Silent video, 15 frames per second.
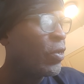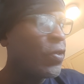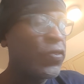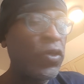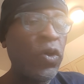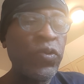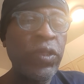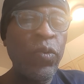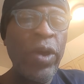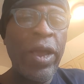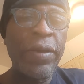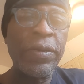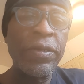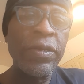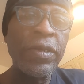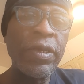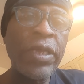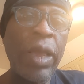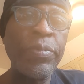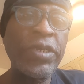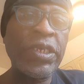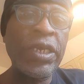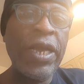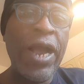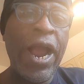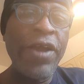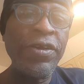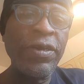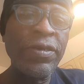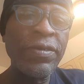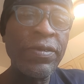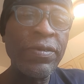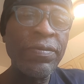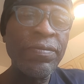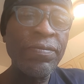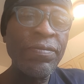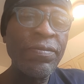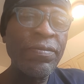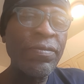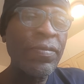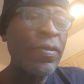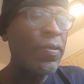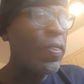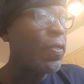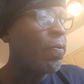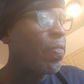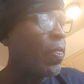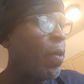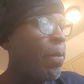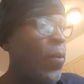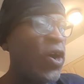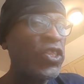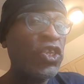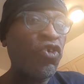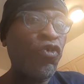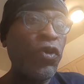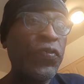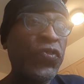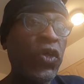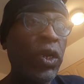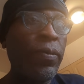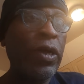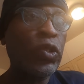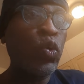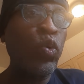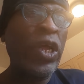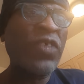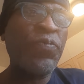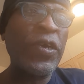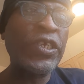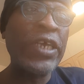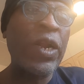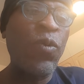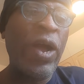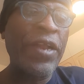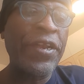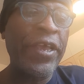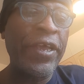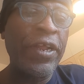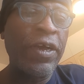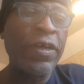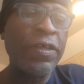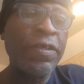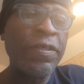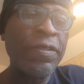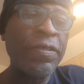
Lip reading: so what? You have a cigar? Monte Cristo number 2, that special one there, you know?